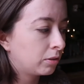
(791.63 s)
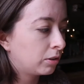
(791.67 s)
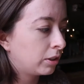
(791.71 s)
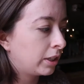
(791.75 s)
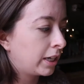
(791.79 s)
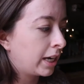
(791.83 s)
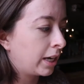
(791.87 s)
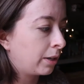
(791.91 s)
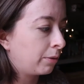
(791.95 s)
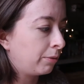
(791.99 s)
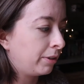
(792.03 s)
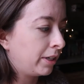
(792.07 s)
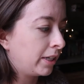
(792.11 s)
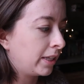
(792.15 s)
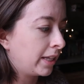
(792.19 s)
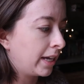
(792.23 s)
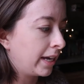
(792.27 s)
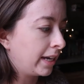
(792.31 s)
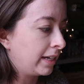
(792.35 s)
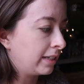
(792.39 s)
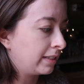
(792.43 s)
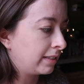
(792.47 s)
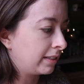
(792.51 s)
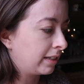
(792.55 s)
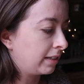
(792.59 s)
You gotta
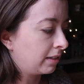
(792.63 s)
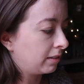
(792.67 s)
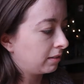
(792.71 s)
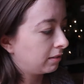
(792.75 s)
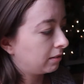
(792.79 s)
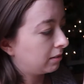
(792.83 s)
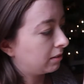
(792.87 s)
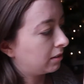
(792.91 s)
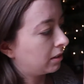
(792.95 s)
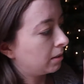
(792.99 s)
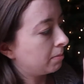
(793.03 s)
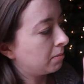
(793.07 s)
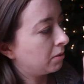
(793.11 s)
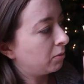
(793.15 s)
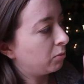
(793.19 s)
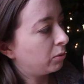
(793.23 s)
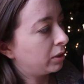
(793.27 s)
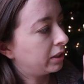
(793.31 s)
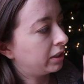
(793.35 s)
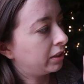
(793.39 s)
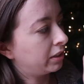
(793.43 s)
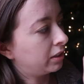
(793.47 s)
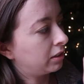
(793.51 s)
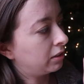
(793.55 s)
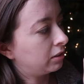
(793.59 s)
realize that some of
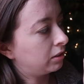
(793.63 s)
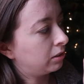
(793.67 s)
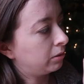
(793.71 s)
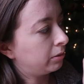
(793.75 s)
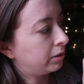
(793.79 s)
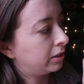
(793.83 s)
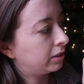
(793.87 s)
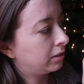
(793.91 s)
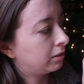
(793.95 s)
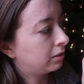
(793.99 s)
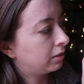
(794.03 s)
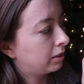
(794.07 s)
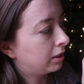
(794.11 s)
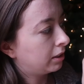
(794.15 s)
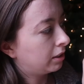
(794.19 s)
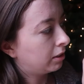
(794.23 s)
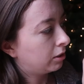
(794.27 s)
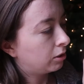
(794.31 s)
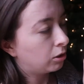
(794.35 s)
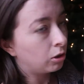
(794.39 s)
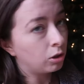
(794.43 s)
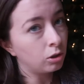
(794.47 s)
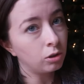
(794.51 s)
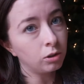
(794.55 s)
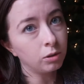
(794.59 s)
what they're doing,
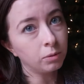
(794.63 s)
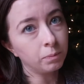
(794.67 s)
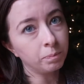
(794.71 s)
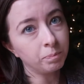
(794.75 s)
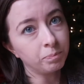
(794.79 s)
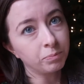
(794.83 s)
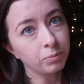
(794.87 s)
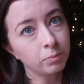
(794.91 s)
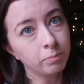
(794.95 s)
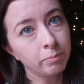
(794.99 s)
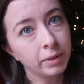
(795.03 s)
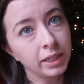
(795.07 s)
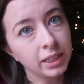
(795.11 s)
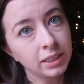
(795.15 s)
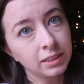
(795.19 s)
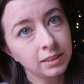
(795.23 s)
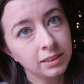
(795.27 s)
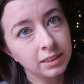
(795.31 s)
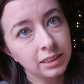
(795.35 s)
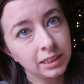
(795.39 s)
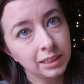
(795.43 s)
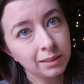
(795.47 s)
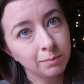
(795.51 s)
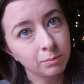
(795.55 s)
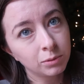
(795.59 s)
making
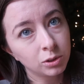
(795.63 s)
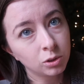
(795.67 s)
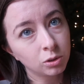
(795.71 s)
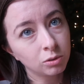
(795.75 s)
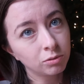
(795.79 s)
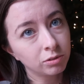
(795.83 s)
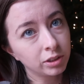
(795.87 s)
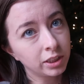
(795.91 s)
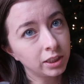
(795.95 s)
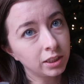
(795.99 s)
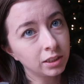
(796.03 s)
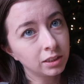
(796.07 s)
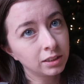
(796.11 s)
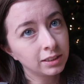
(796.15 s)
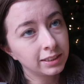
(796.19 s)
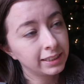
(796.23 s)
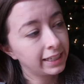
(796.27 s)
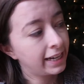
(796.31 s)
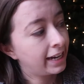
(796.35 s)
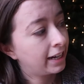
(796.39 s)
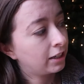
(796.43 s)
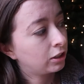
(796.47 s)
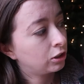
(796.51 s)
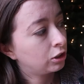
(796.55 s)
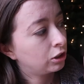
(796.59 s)
seems over here, is
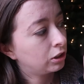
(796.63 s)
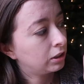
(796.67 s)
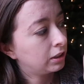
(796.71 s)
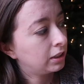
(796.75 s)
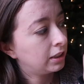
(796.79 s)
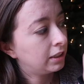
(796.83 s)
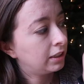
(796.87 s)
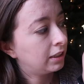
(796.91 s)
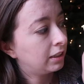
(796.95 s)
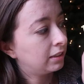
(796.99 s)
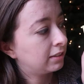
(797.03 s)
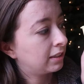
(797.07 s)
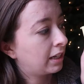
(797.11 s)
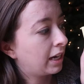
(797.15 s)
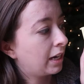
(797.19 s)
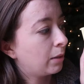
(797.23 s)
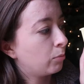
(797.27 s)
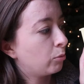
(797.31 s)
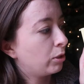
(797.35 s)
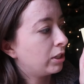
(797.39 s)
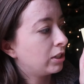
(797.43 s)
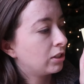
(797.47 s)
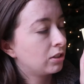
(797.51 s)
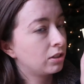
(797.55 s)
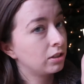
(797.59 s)
actually a
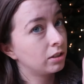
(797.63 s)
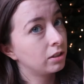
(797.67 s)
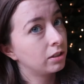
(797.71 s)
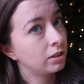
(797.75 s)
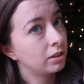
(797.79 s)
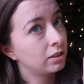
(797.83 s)
time waster.